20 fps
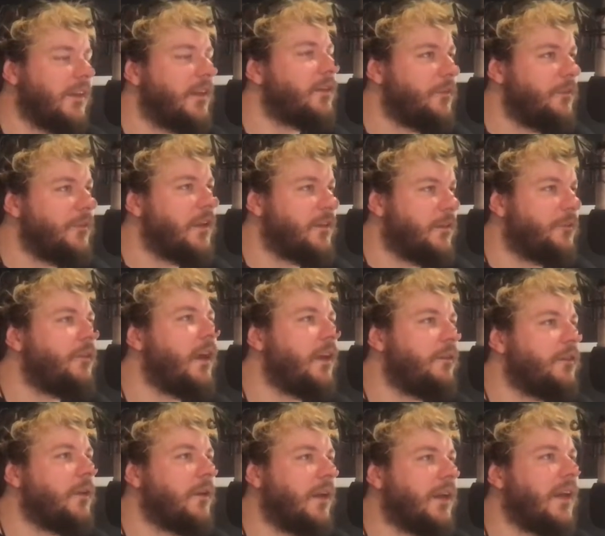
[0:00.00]
So there's a fair
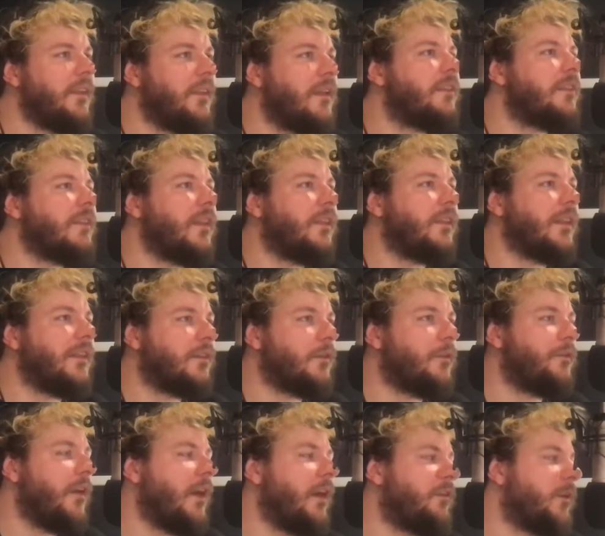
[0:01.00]
few. Again, this is the thing. There's a
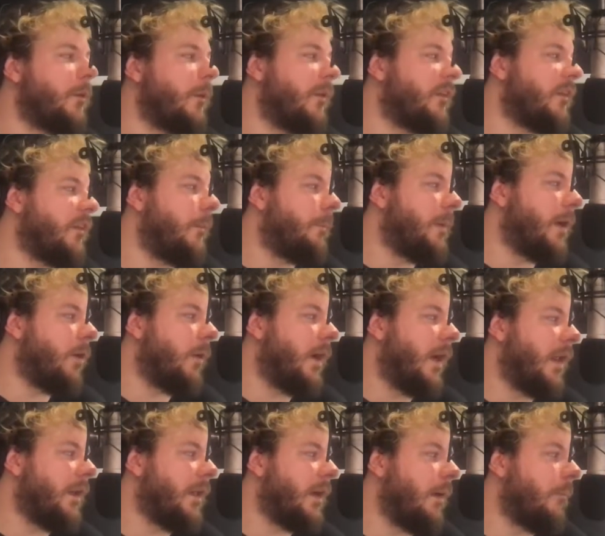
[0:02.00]
fair few under the belt.
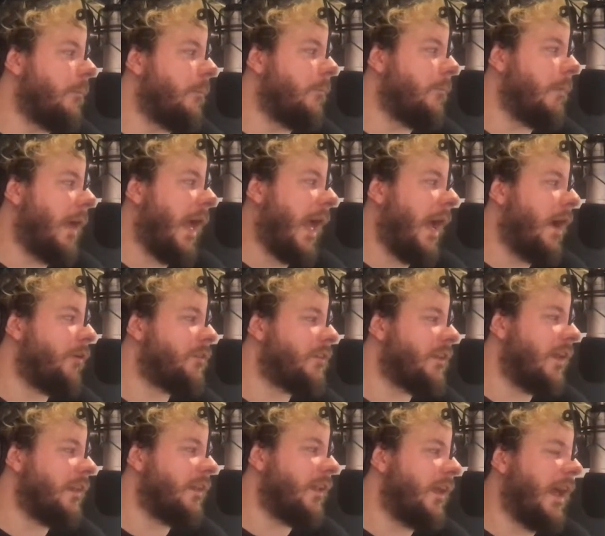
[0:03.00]
And how
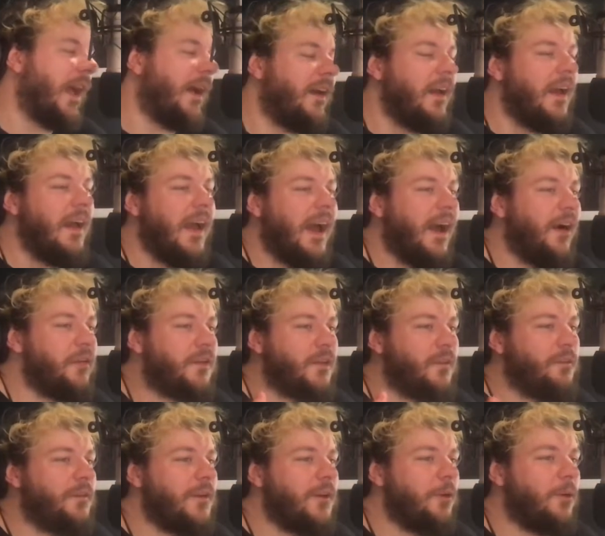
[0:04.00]
does
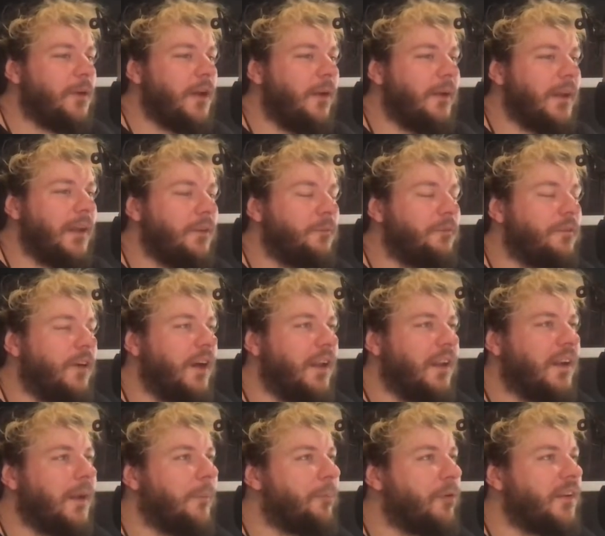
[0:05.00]
it feel going in via
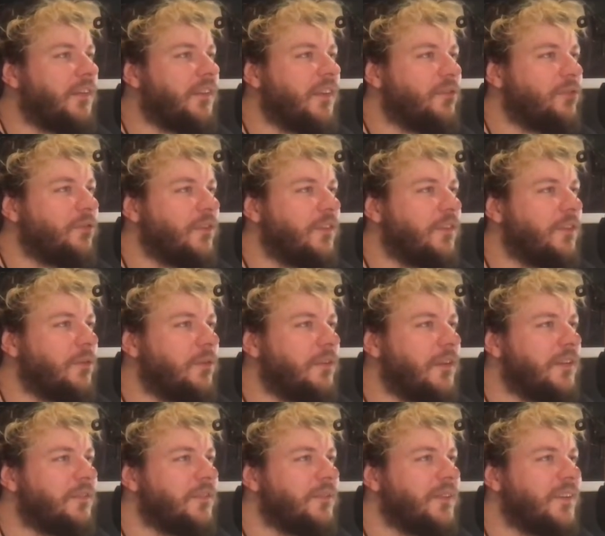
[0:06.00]
like a press entrance to a
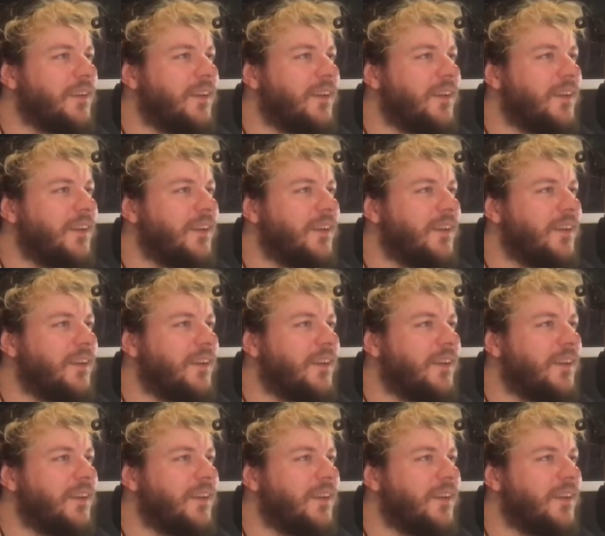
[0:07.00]
festival?